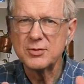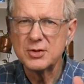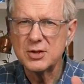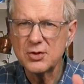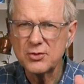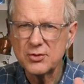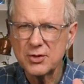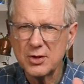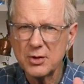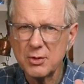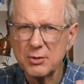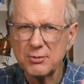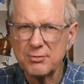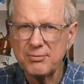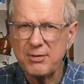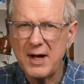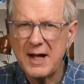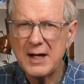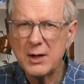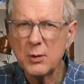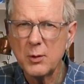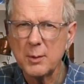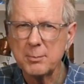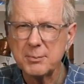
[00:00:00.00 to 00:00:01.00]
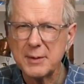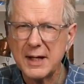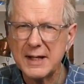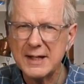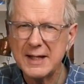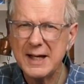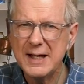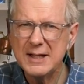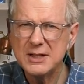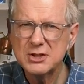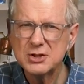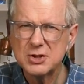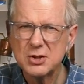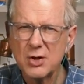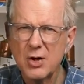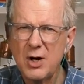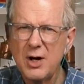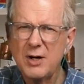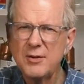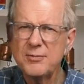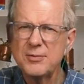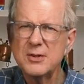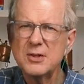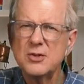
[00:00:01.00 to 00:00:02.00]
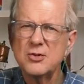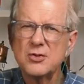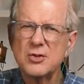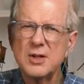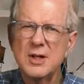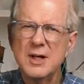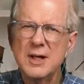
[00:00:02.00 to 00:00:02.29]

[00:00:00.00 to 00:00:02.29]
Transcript: just a little follow up that aged coffees.